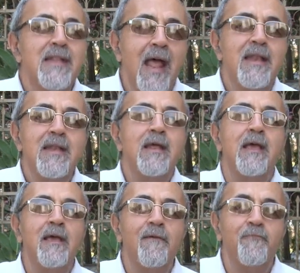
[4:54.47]
We want
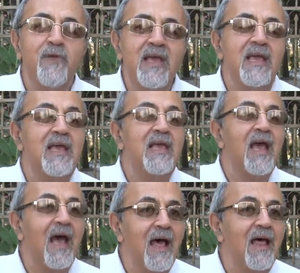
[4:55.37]
our rights to be
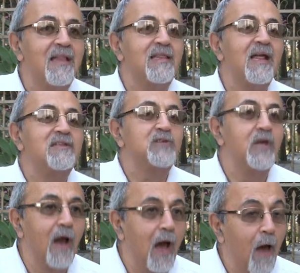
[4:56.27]
recognized,
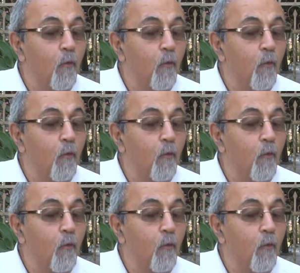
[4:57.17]
officially.